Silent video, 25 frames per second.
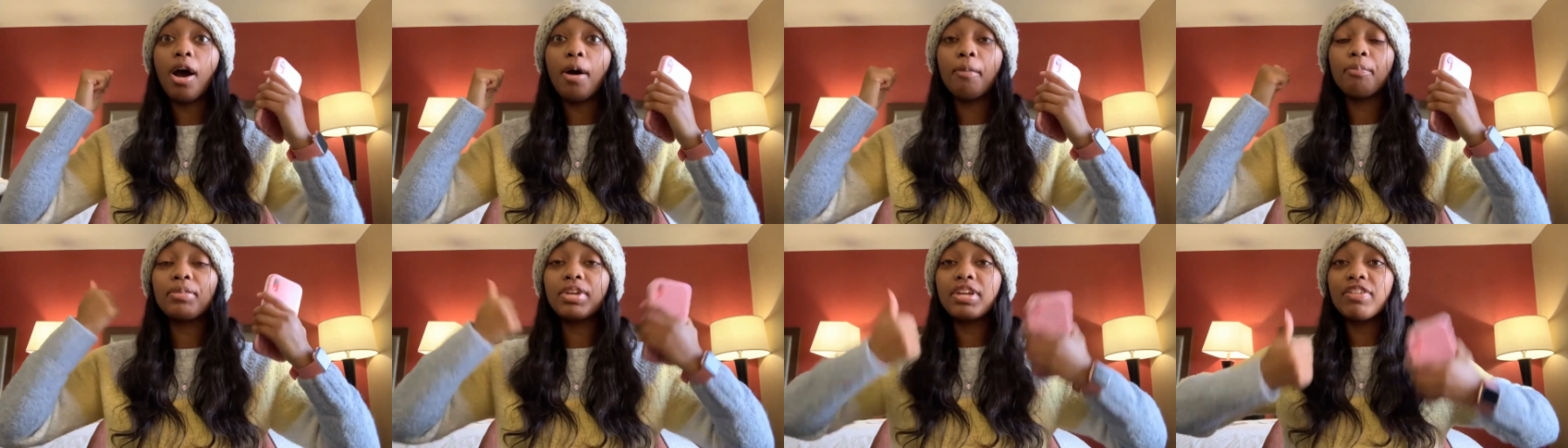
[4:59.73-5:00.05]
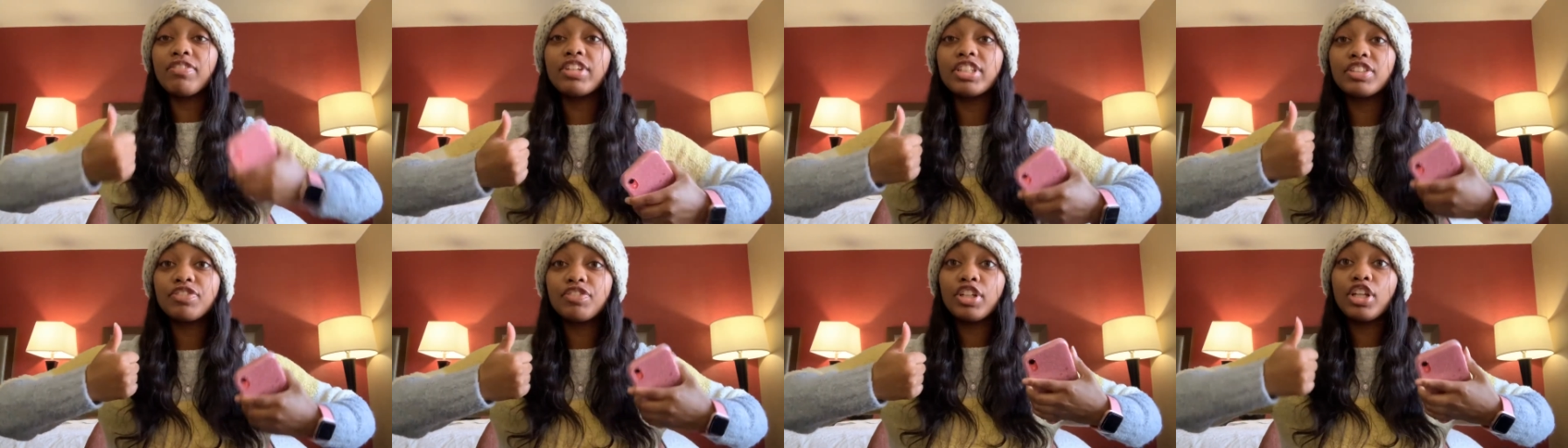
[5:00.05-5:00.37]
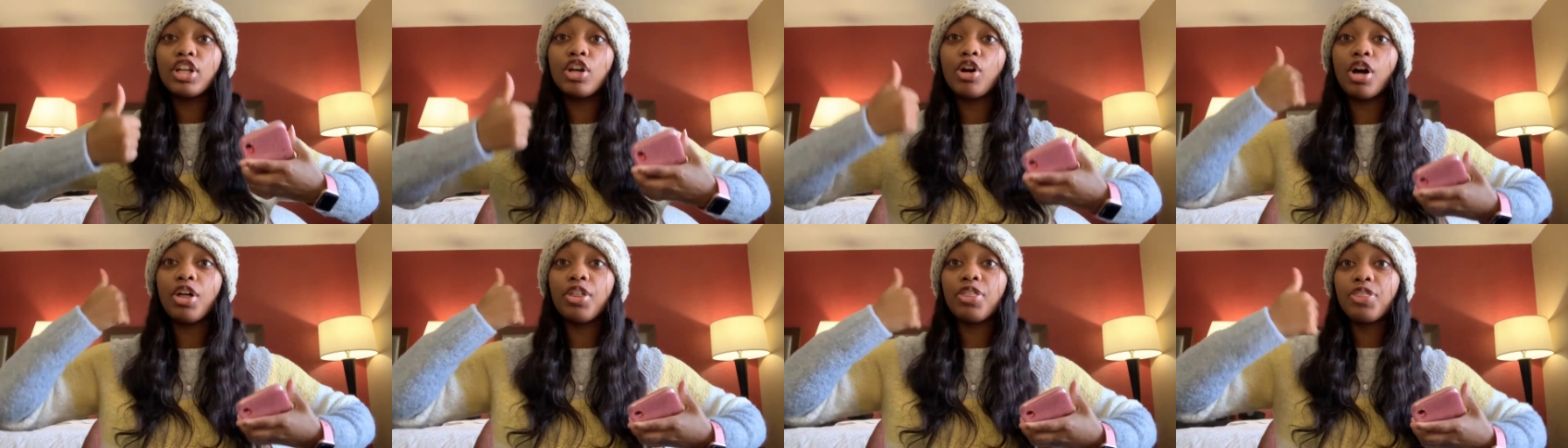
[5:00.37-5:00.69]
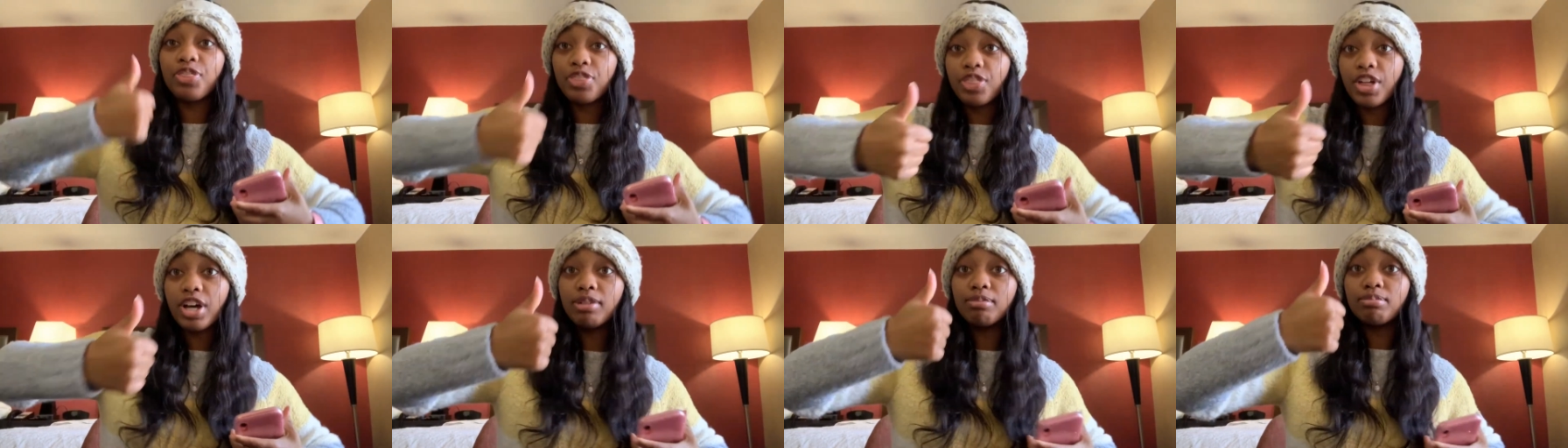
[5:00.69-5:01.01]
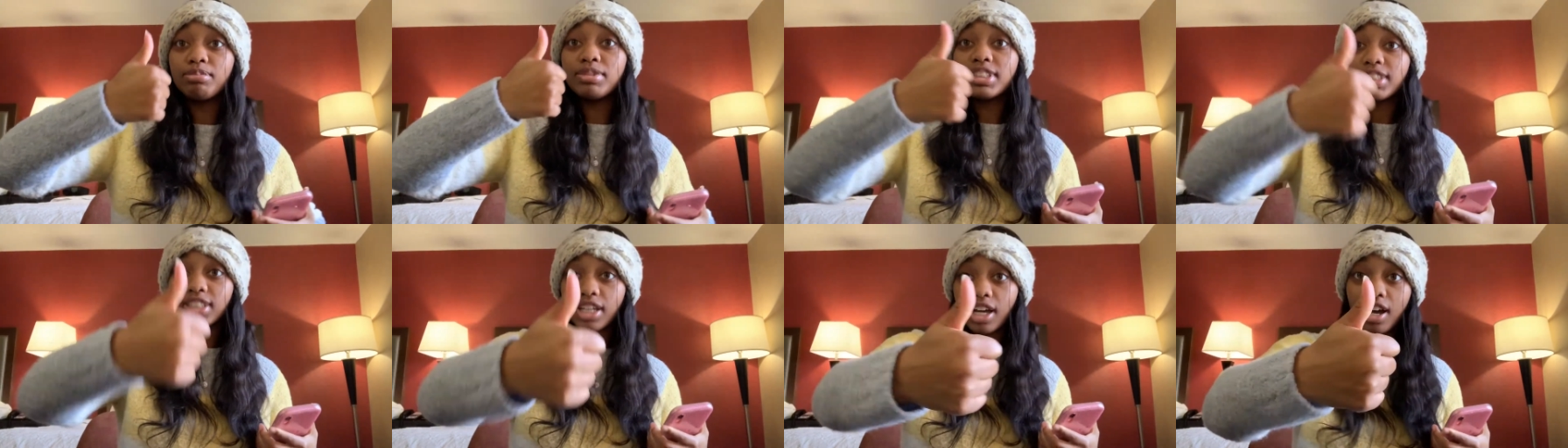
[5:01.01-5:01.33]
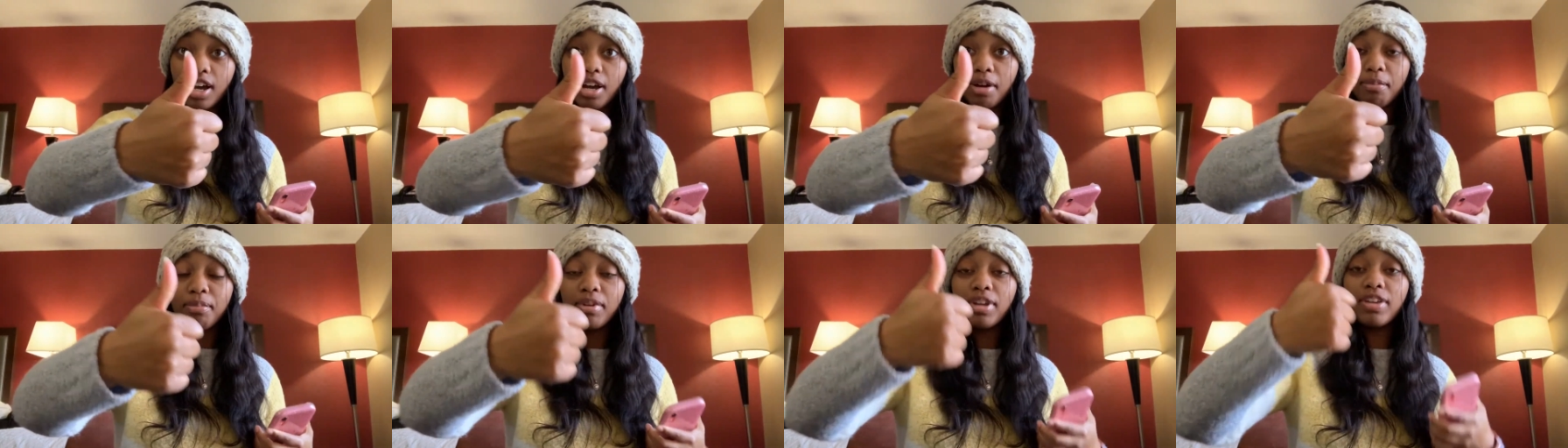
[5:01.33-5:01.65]
Give this video a thumbs
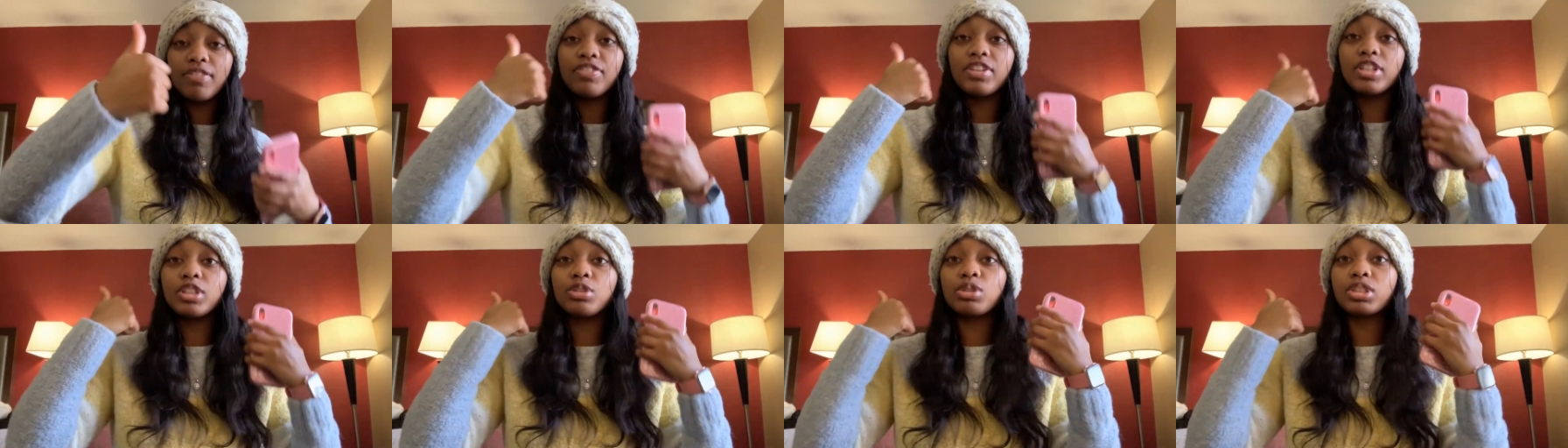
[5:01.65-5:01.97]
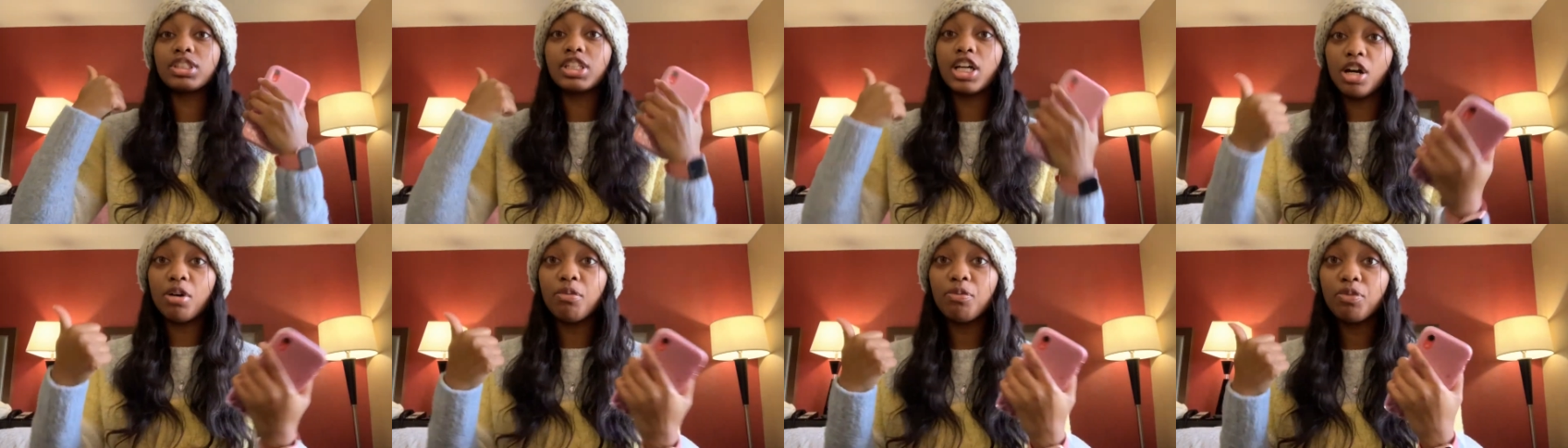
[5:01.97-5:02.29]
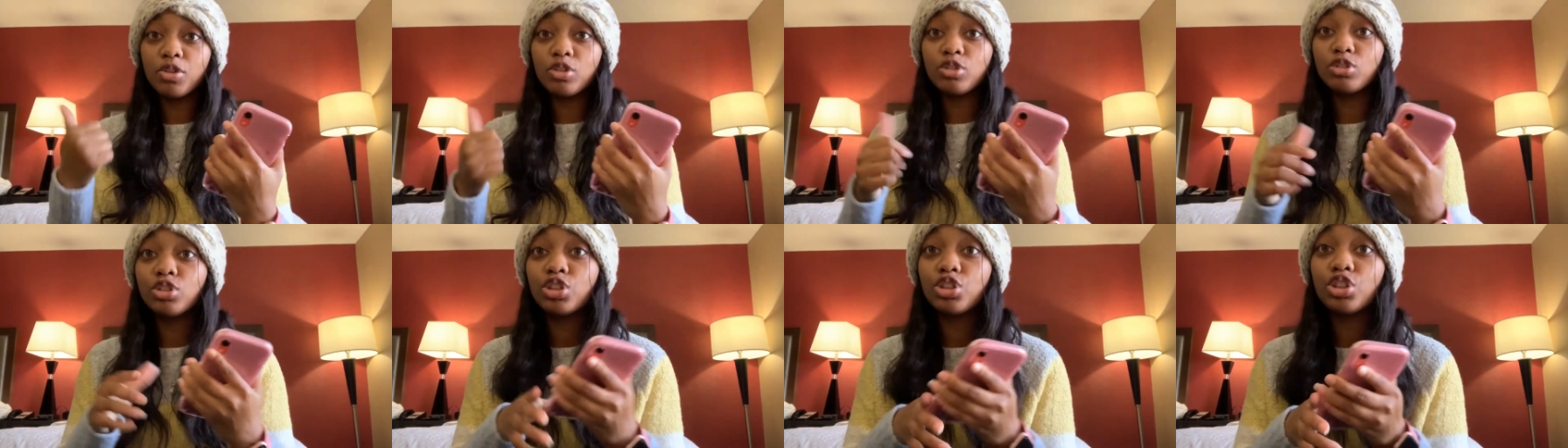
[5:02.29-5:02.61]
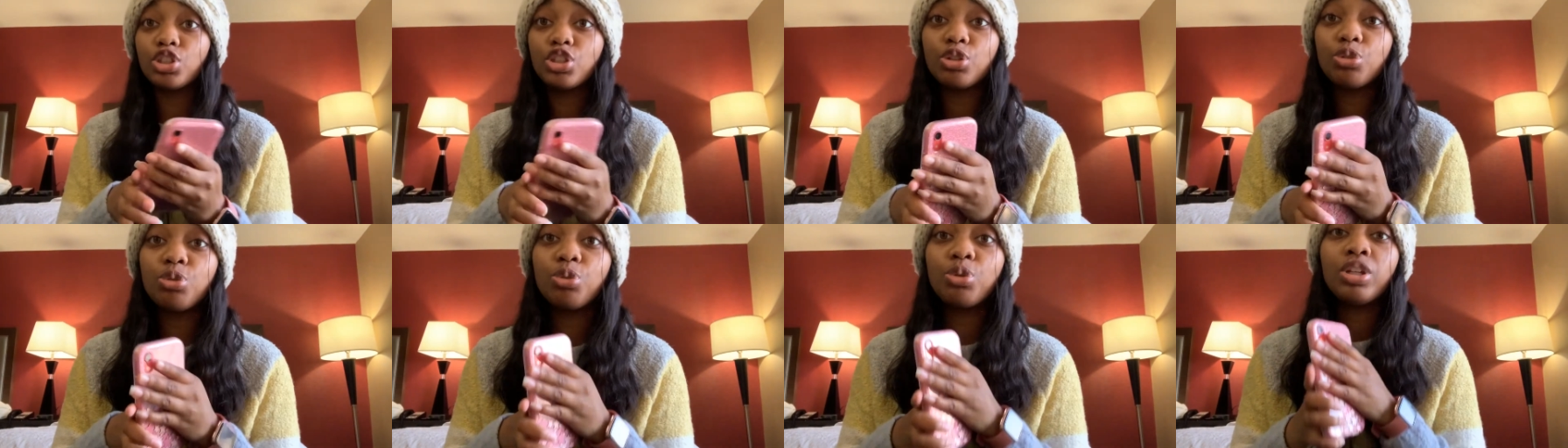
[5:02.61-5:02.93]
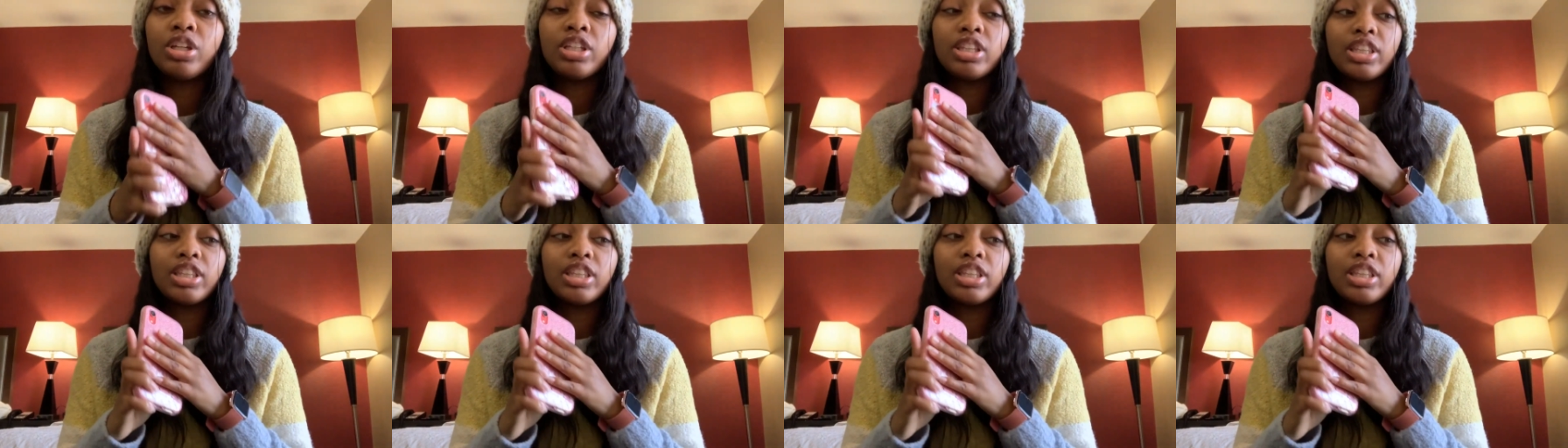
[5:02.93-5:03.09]
up if this is helpful to you.